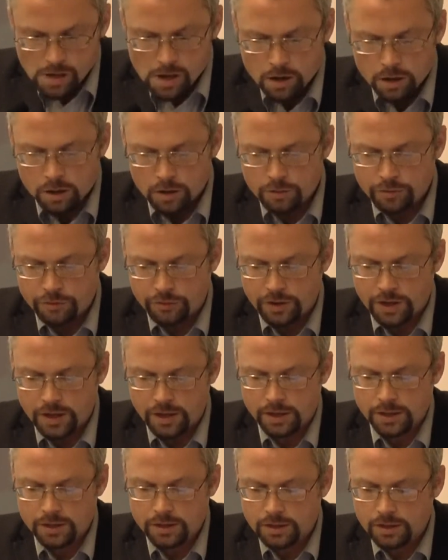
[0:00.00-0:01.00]
of
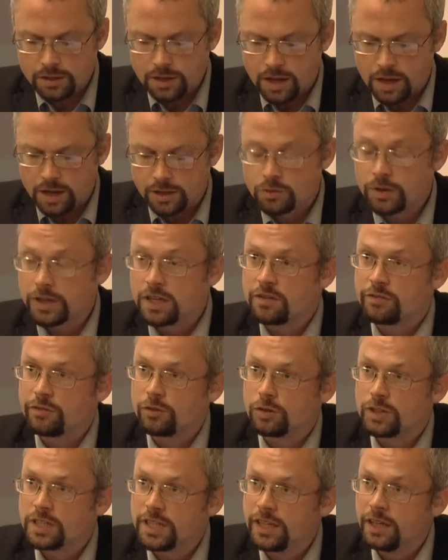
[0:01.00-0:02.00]

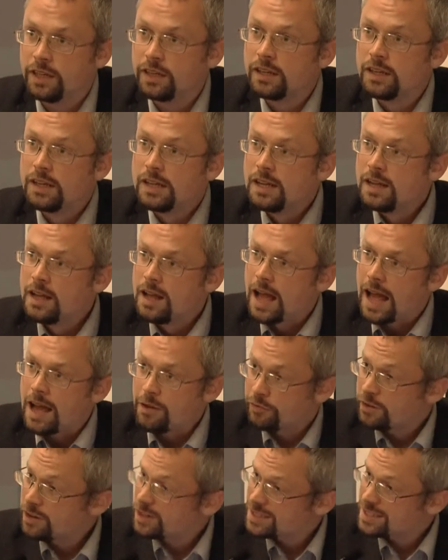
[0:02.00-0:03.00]
2014, at
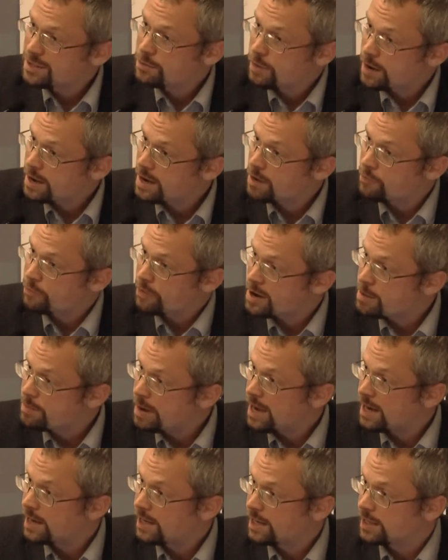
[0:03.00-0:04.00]
first it went very
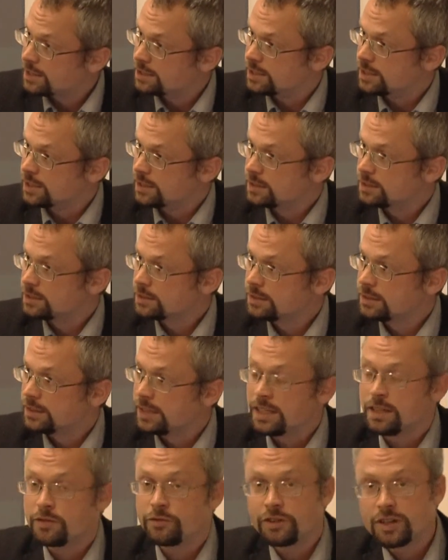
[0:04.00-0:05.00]
badly actually.
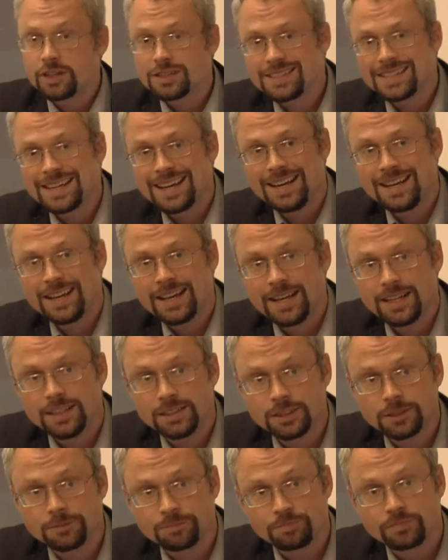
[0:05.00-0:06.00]
In the first 10
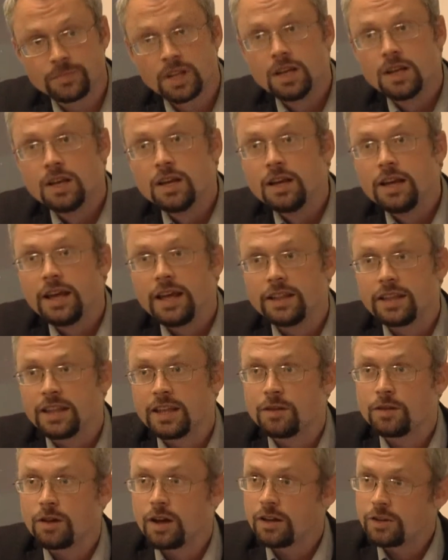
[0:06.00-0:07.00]
days,
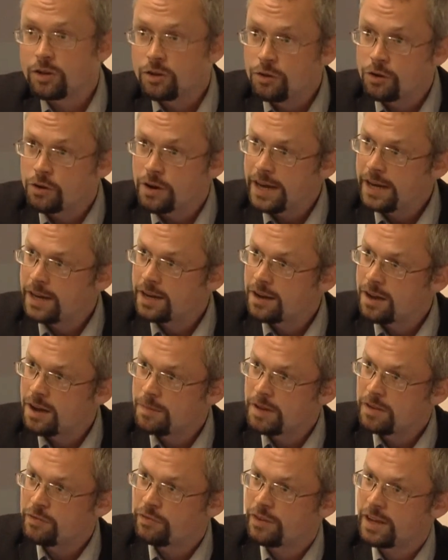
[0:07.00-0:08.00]
the Ukrainian
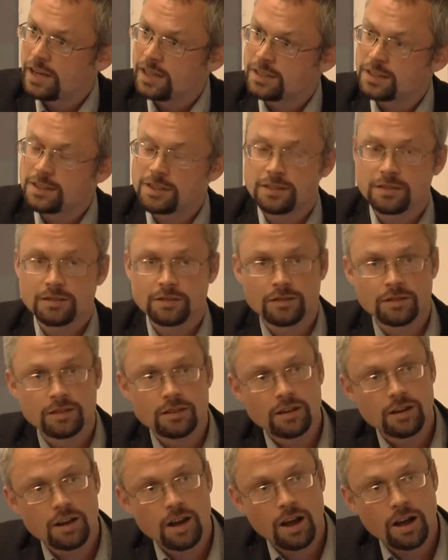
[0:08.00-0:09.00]
army faced
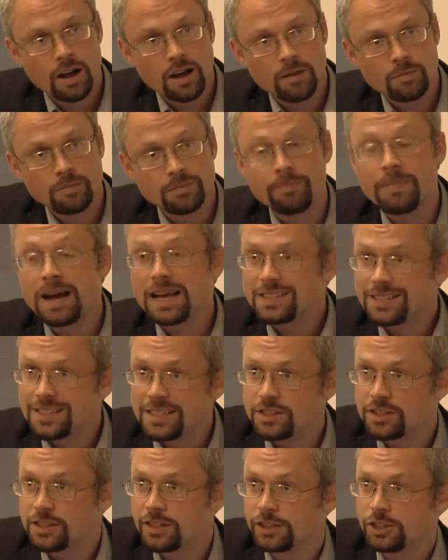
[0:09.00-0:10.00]
mass
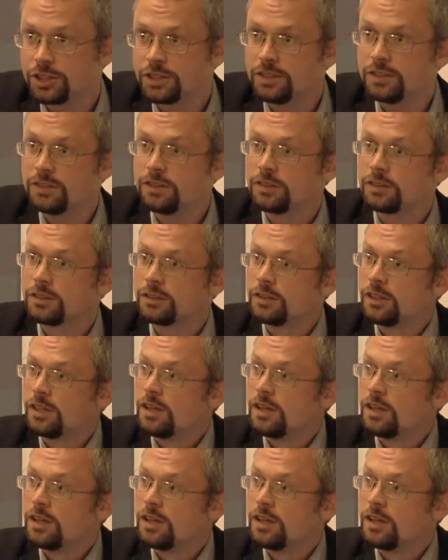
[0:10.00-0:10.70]
desertions,